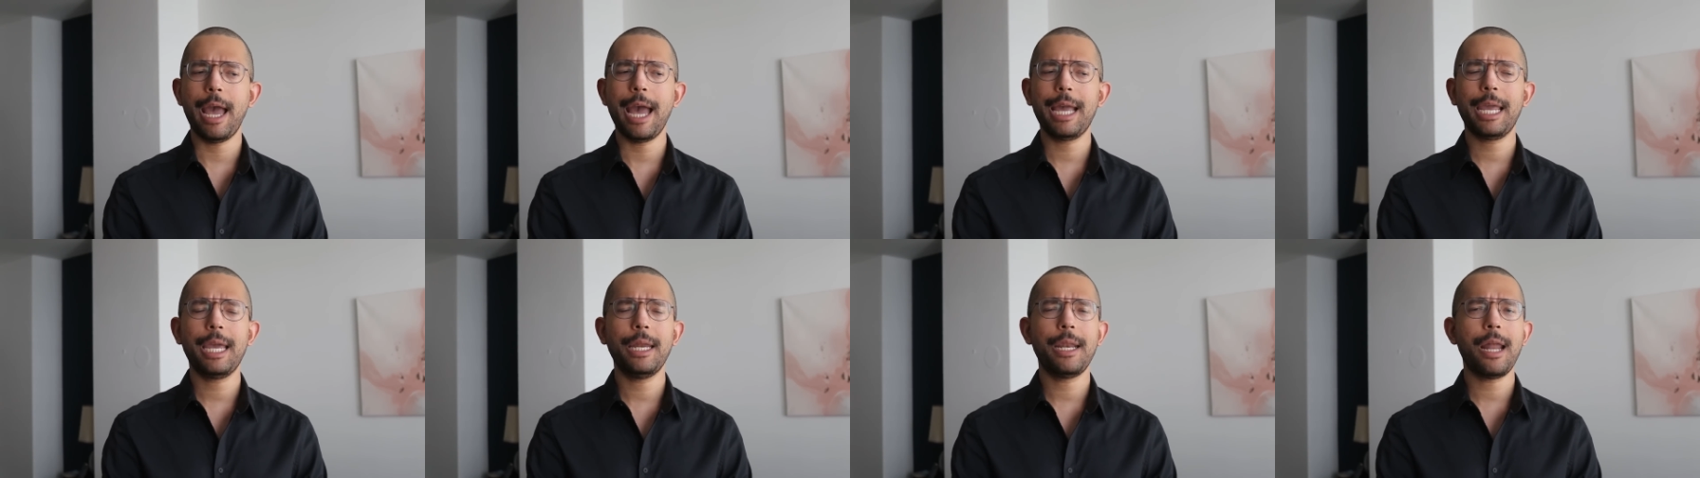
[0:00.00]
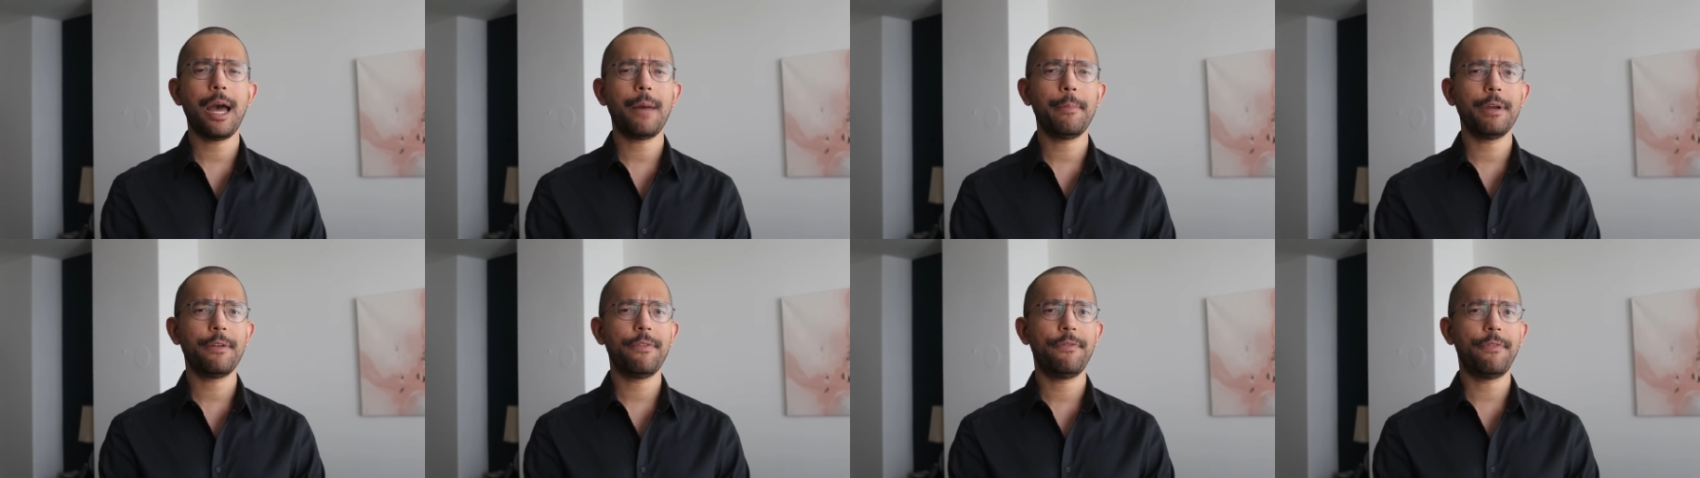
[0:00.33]

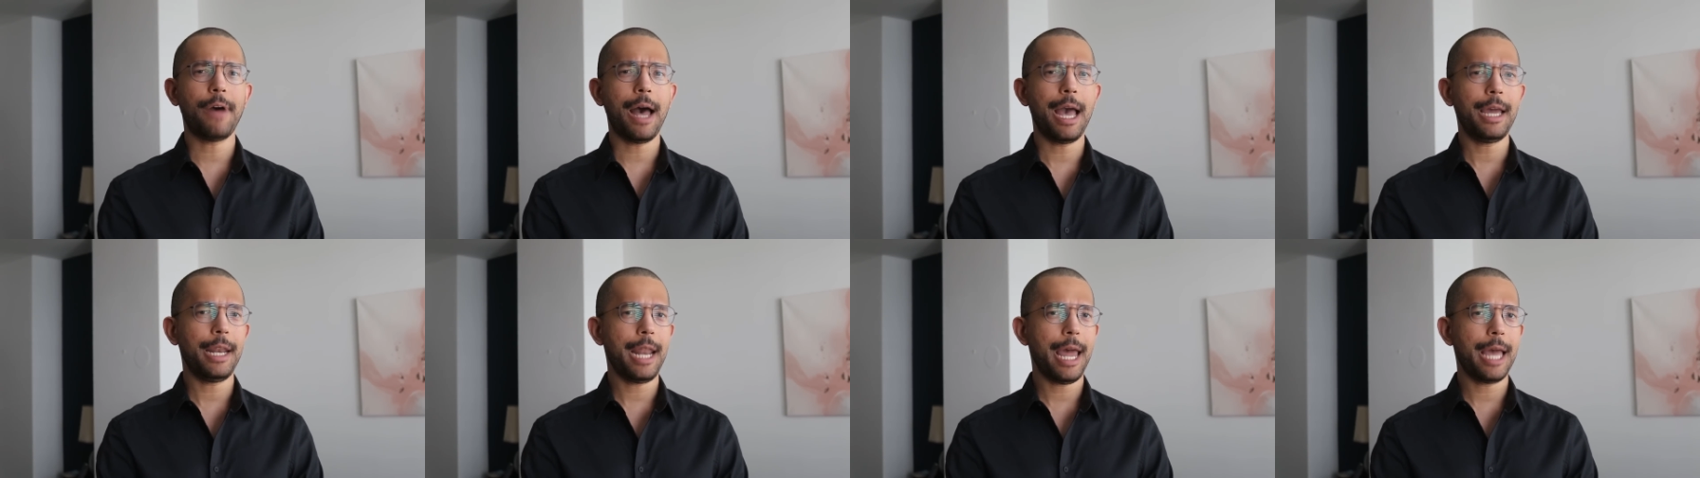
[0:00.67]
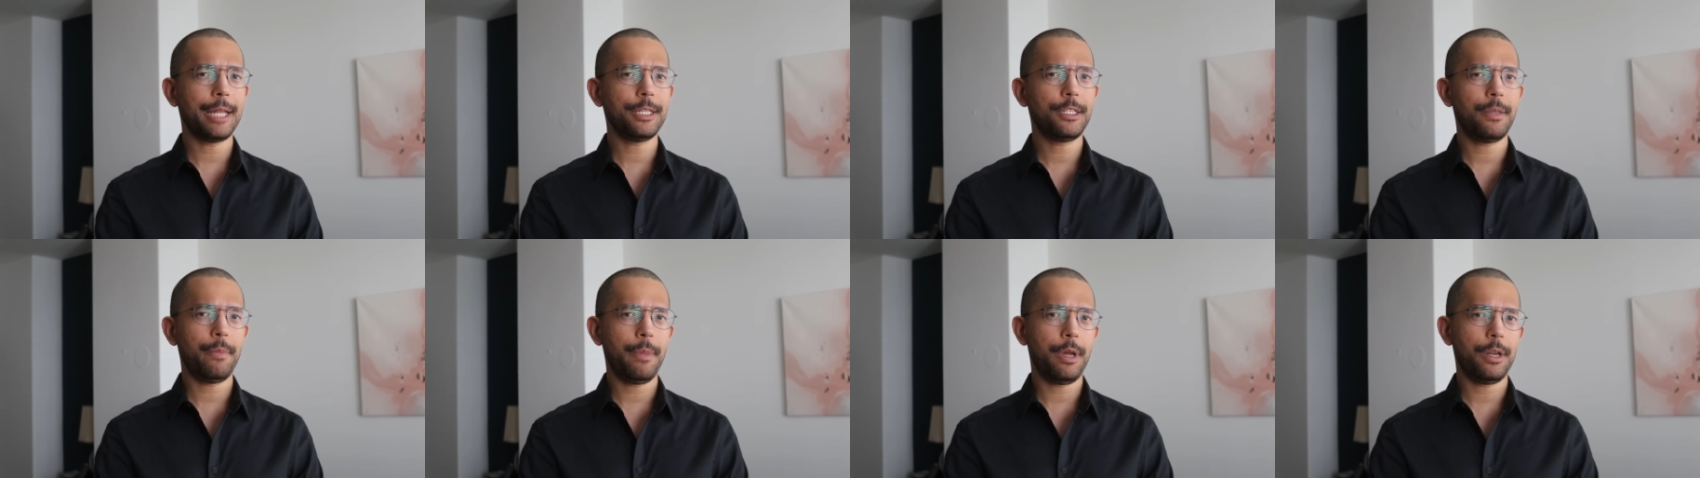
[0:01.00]
economic
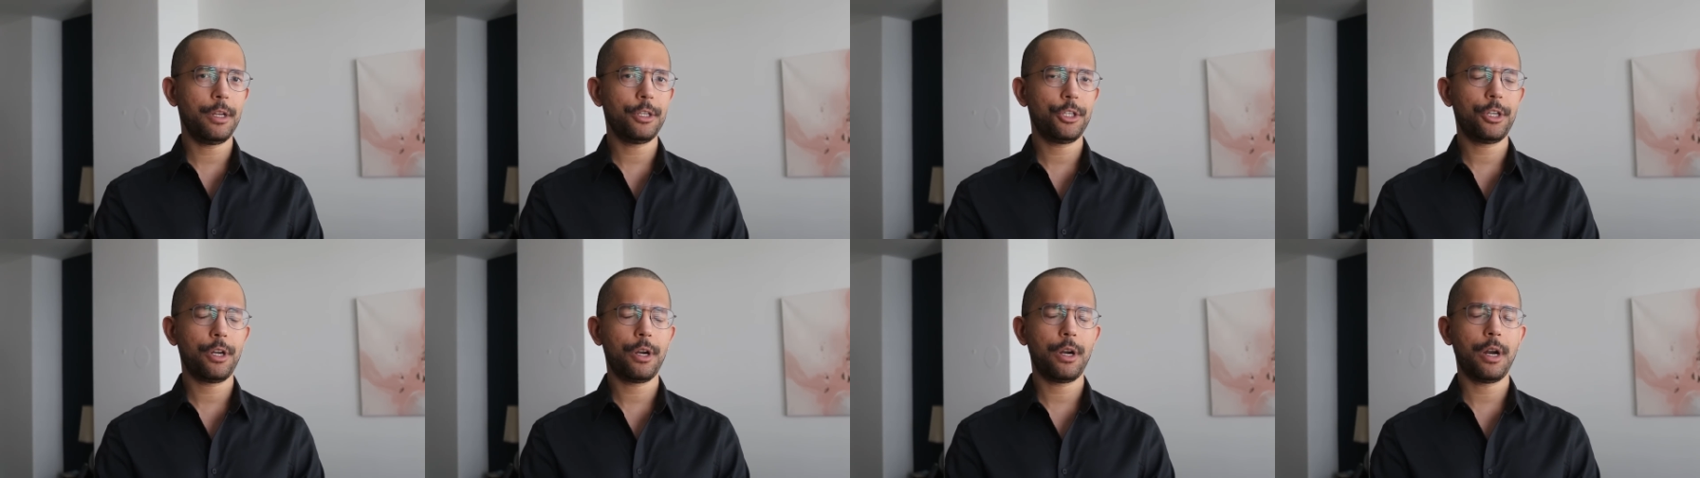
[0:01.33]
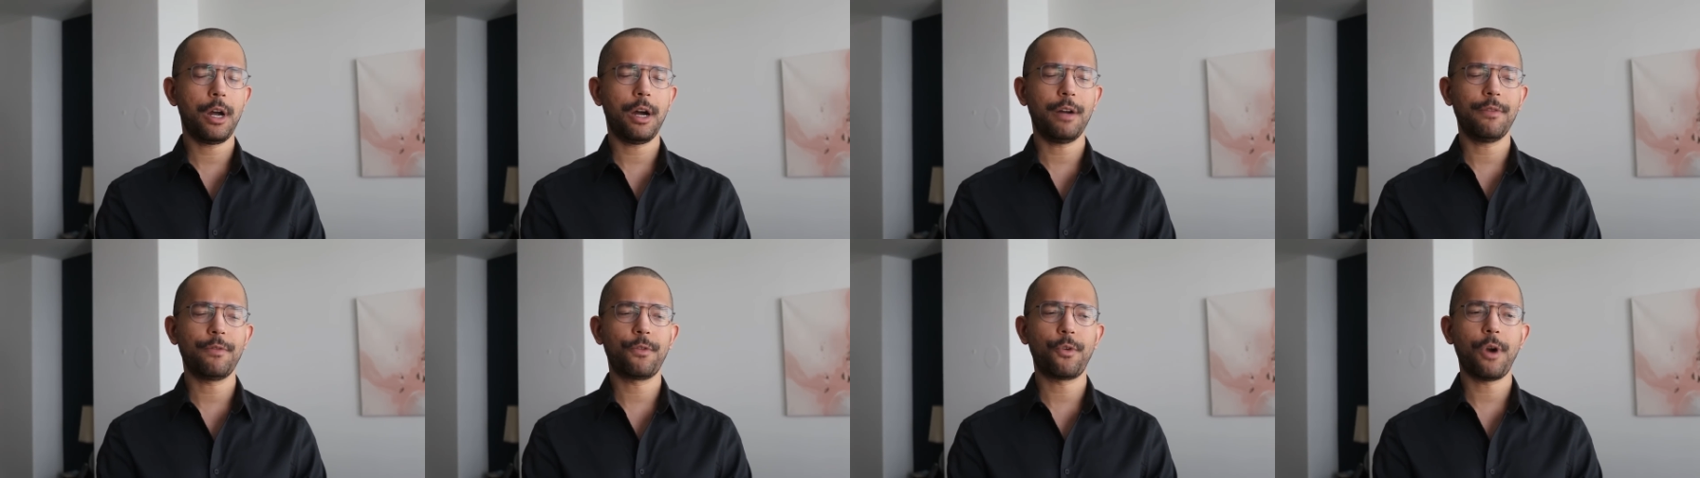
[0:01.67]
finance minister
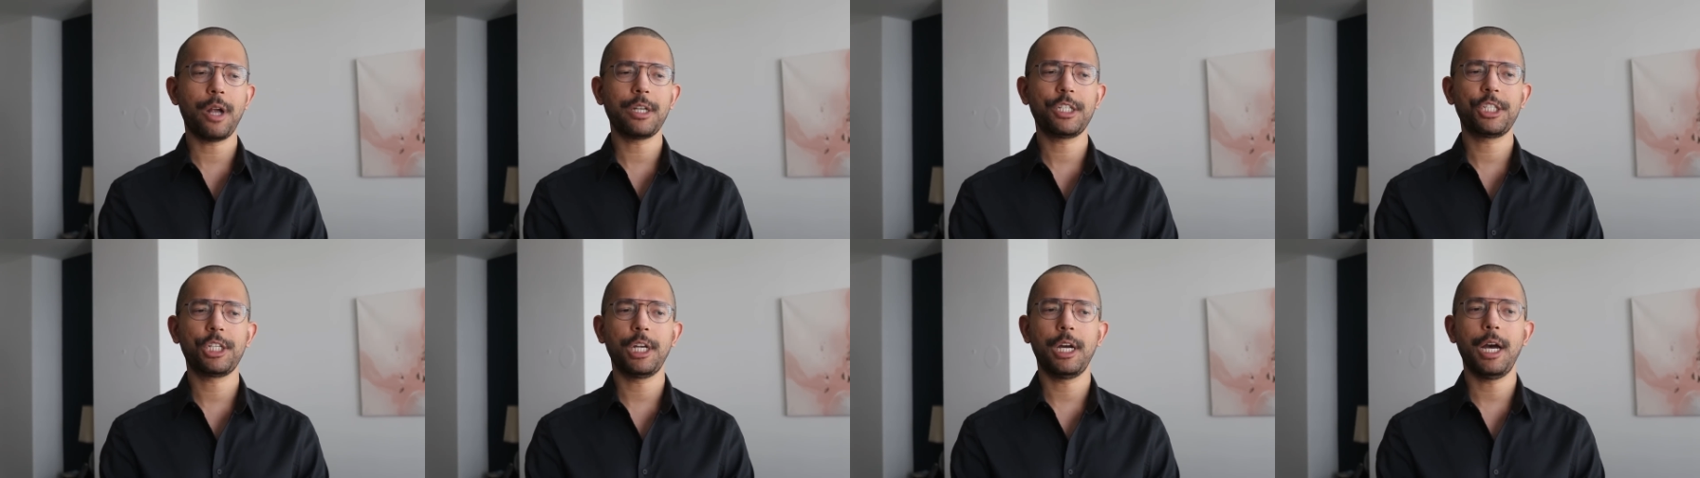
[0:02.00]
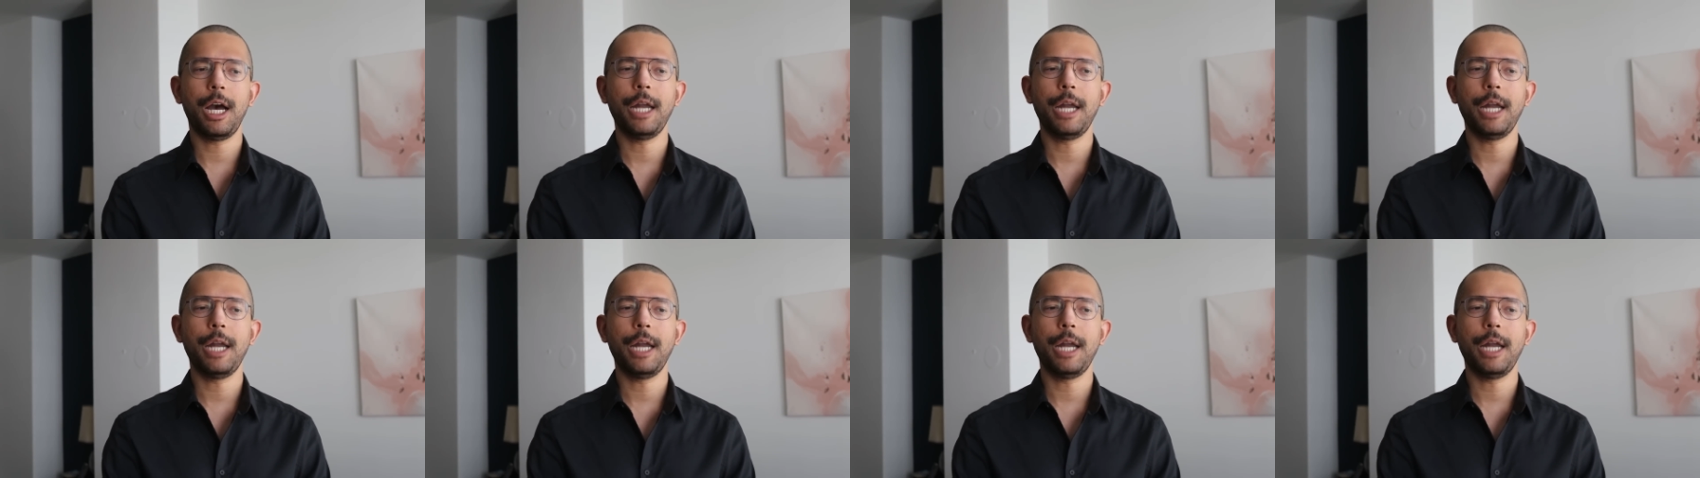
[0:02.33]
of Russia